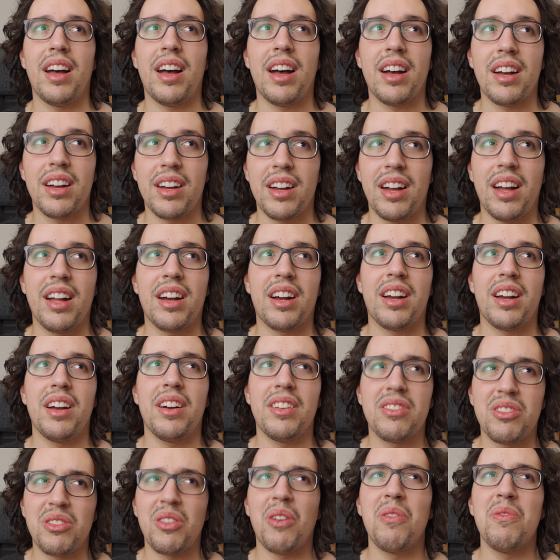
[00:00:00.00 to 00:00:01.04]
a
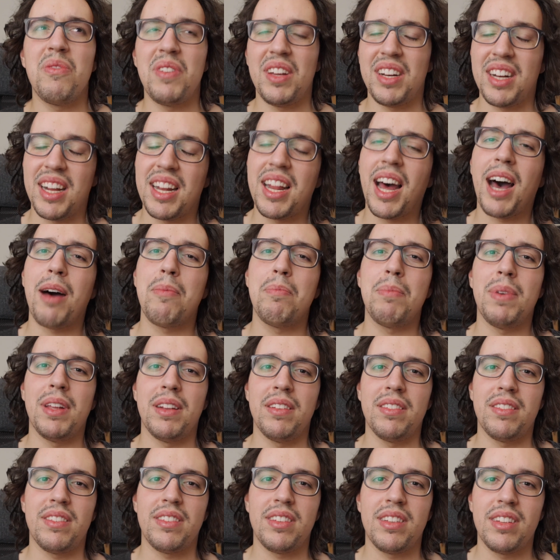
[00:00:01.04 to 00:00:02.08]
something that
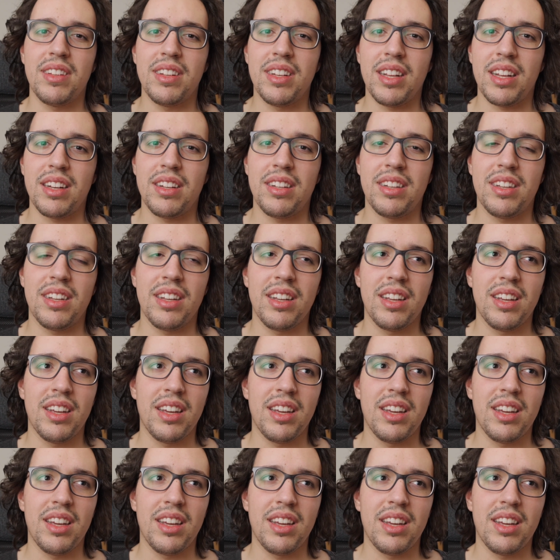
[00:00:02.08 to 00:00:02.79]
happens that